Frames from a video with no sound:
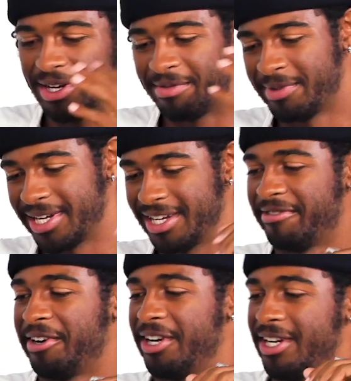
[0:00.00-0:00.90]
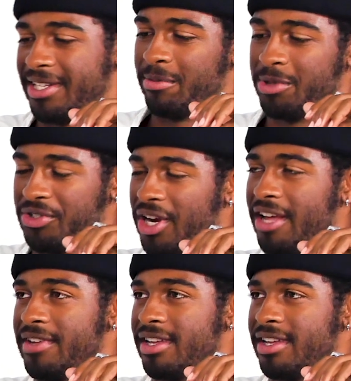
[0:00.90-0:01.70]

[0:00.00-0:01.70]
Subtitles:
drop them back off at Hertz, and I'm just driving.